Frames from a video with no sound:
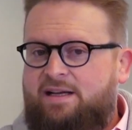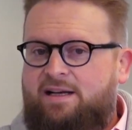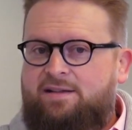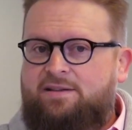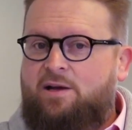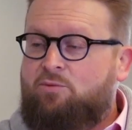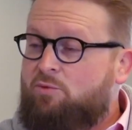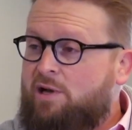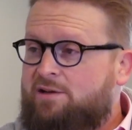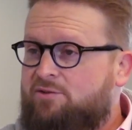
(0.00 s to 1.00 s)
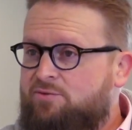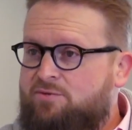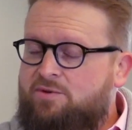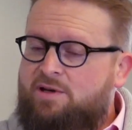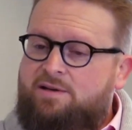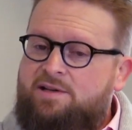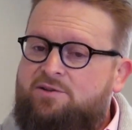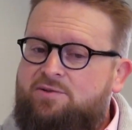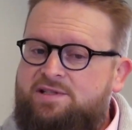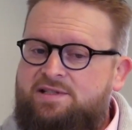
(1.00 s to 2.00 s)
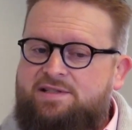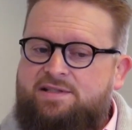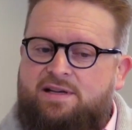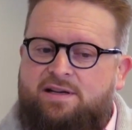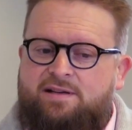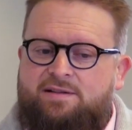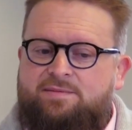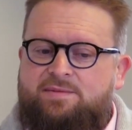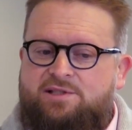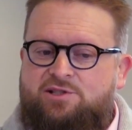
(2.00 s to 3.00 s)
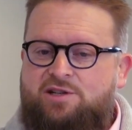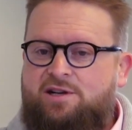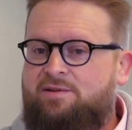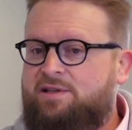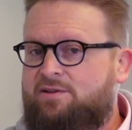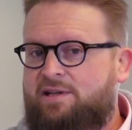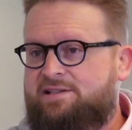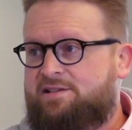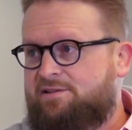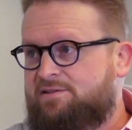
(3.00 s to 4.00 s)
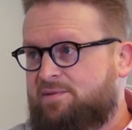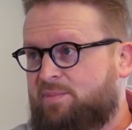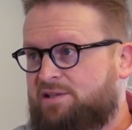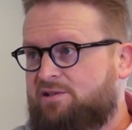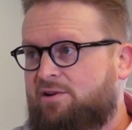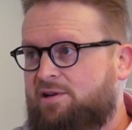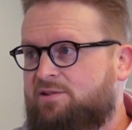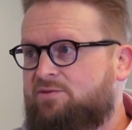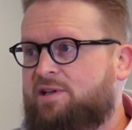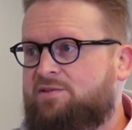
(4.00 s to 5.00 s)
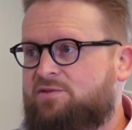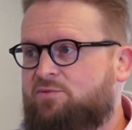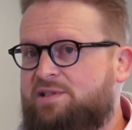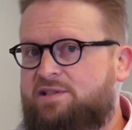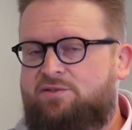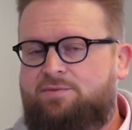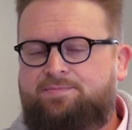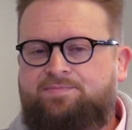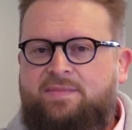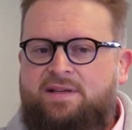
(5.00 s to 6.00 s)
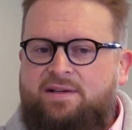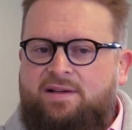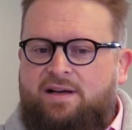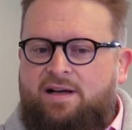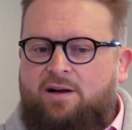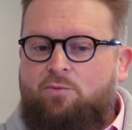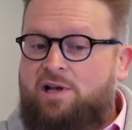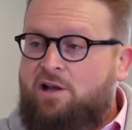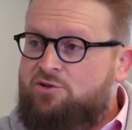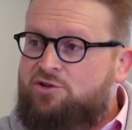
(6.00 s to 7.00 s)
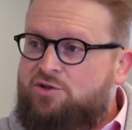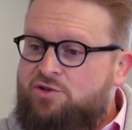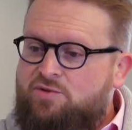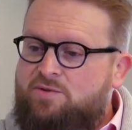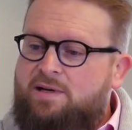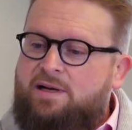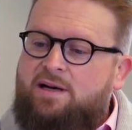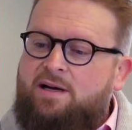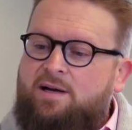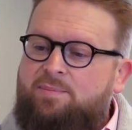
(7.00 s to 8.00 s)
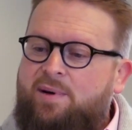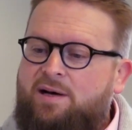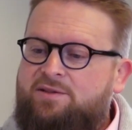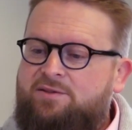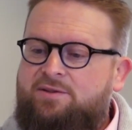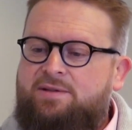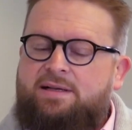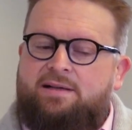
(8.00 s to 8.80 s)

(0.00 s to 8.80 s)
And we would like to increase this share in the next years, and particularly in 2022. We launched a new partner